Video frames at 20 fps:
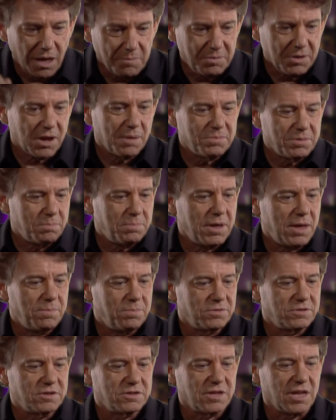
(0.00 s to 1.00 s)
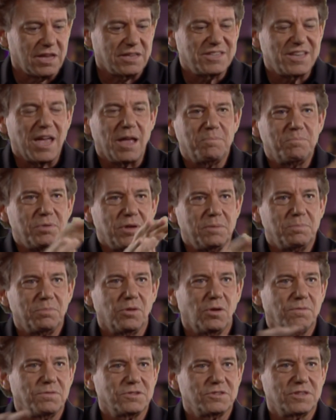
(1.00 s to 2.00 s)
pick up the papers. There's like 10
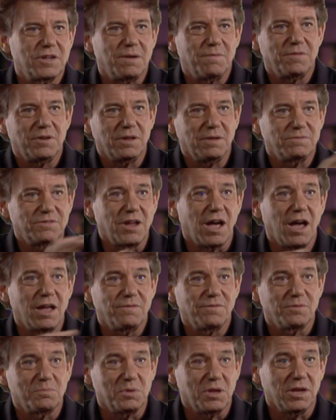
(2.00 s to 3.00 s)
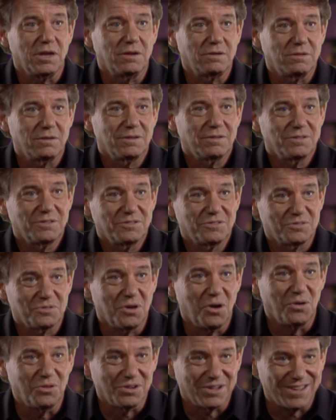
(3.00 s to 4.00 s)
people over 70 have died from heat
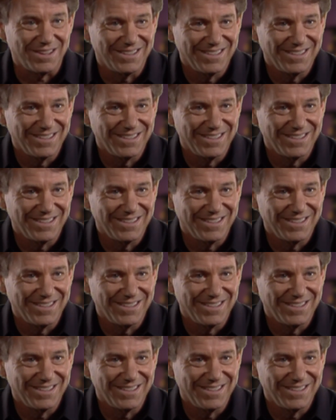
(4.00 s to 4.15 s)
stroke.